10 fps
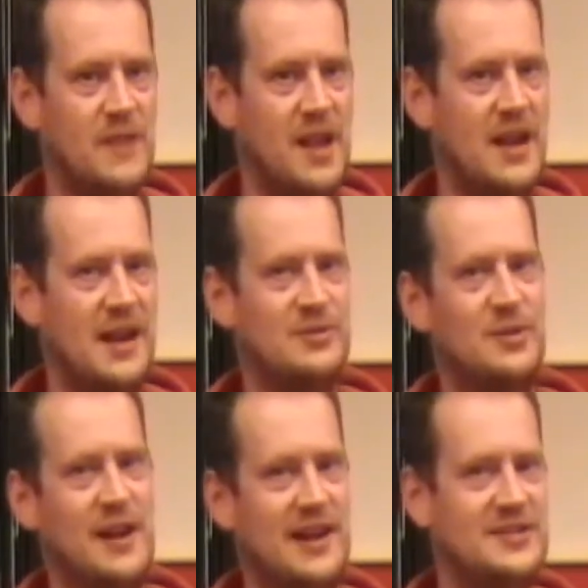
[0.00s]
And I was
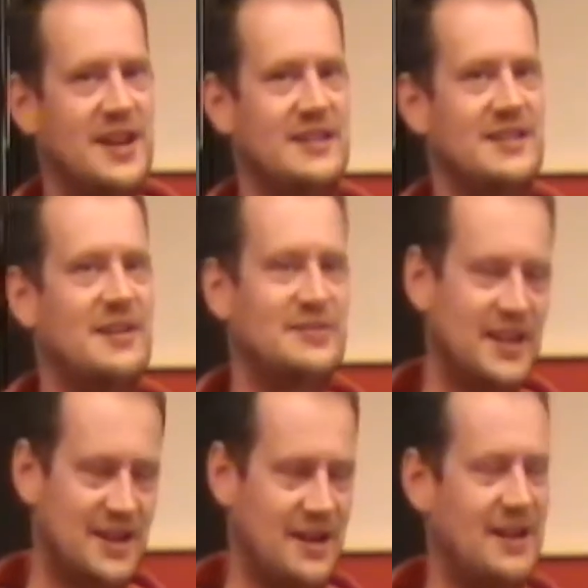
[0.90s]
quite excited. I was
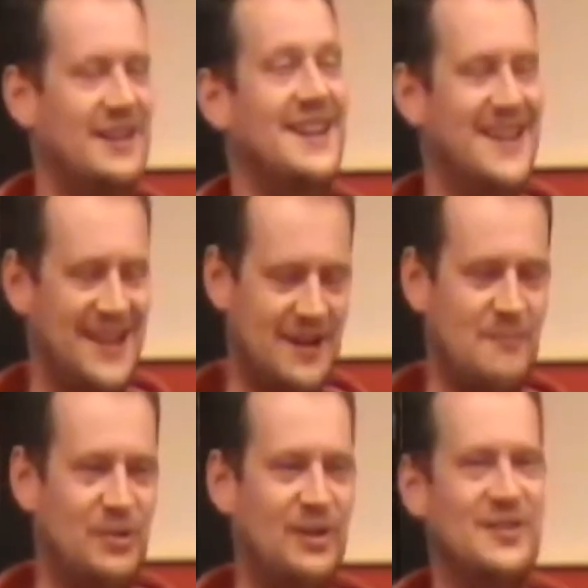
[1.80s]
thinking, I
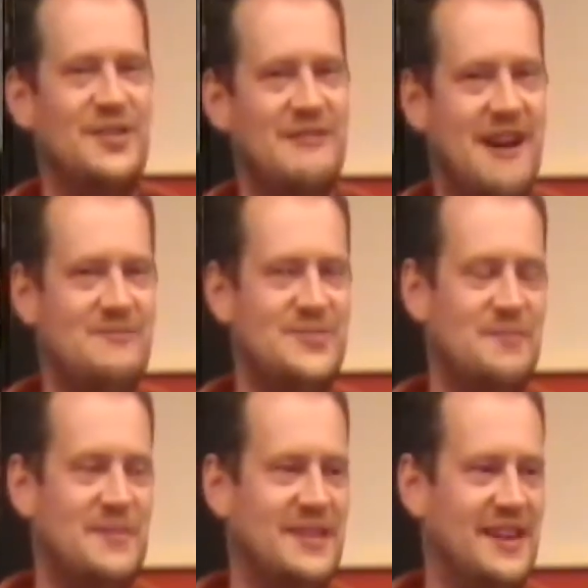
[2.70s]
can plug another ARM
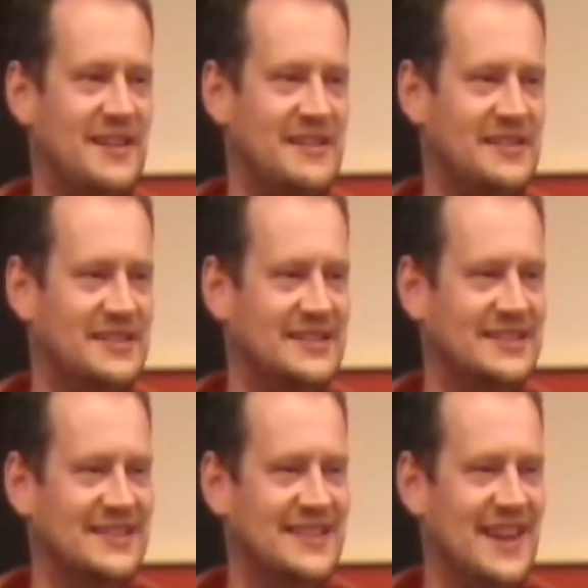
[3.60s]
chip in there.
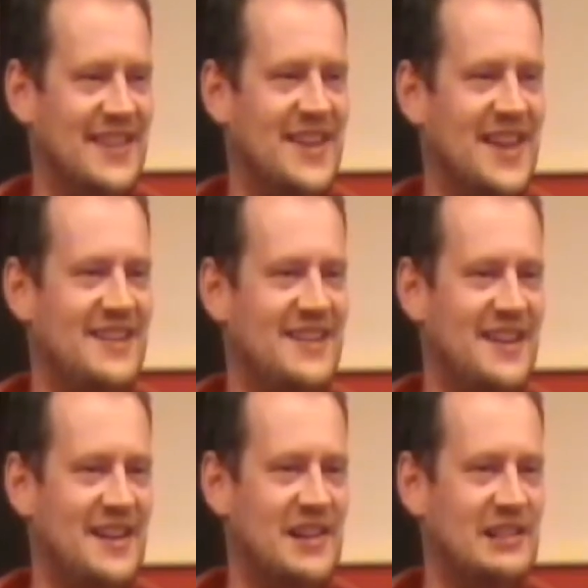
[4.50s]
And then
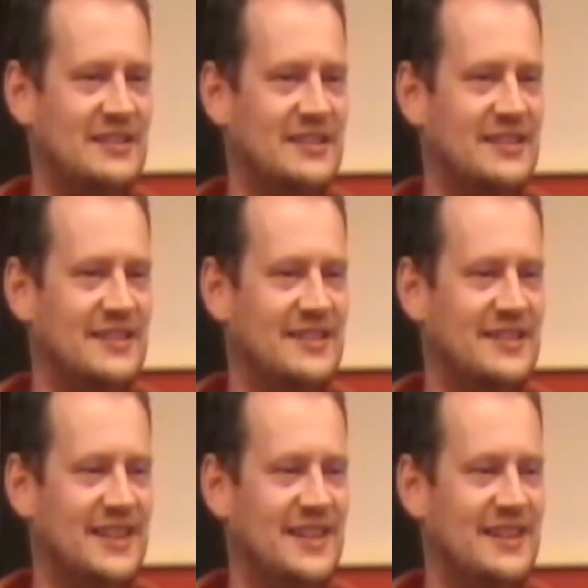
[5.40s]

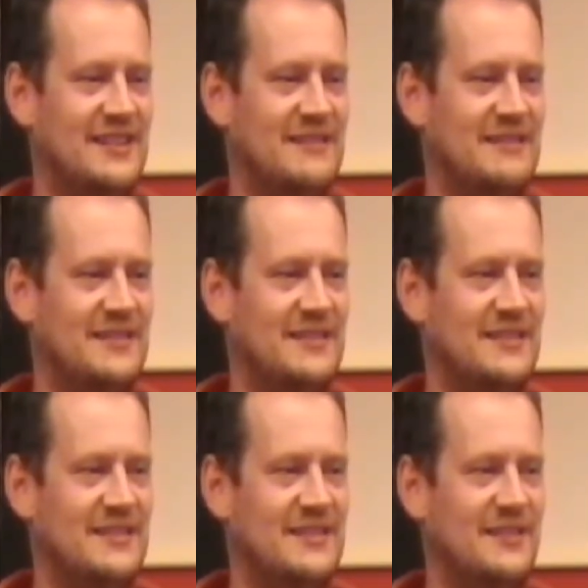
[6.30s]

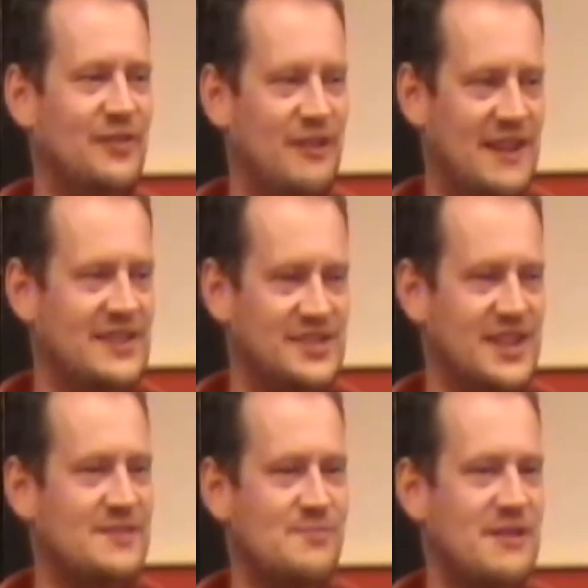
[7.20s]
the
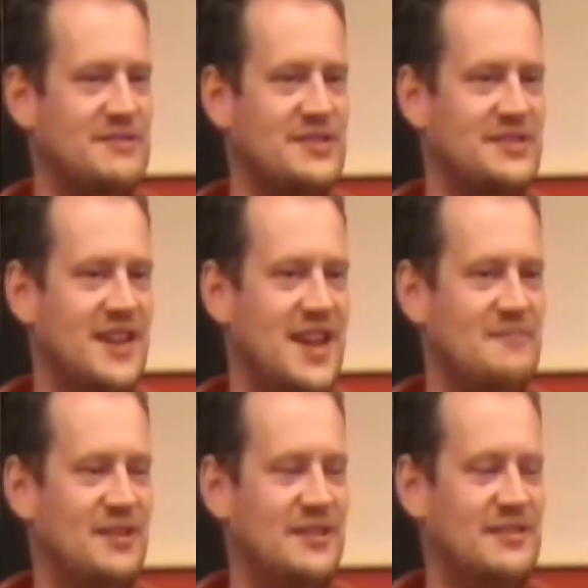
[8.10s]
486 processor
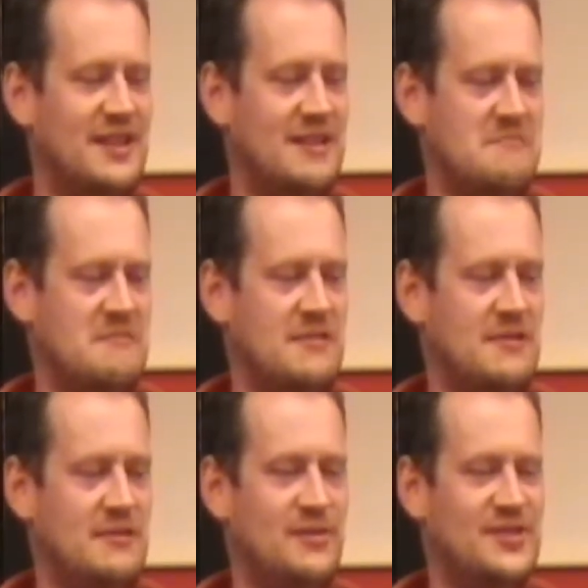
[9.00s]
came along. It's like,
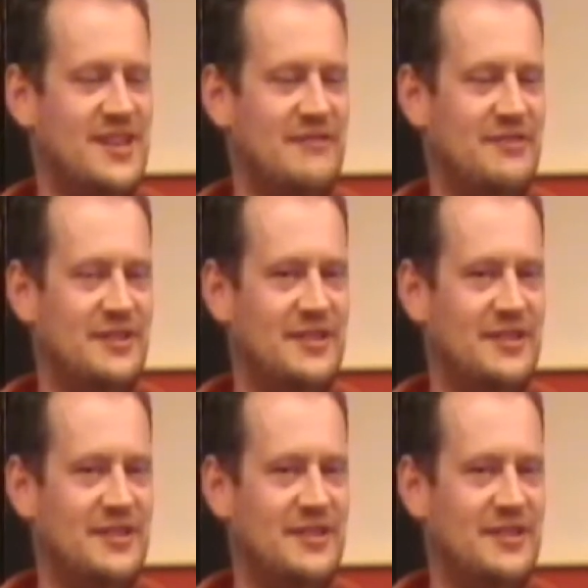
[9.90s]
what's that for?